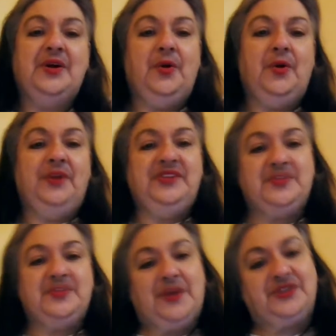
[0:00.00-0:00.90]
all these
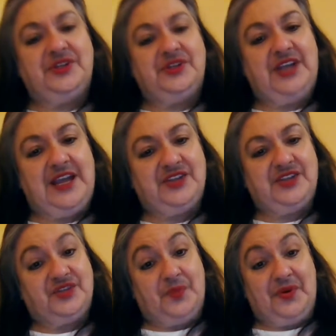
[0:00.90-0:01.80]
special
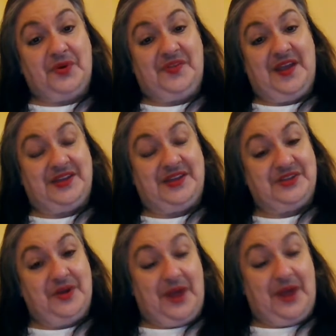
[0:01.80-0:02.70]
occasions, birthdays,
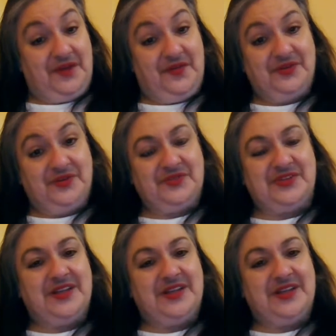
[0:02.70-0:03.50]
you know, anniversaries.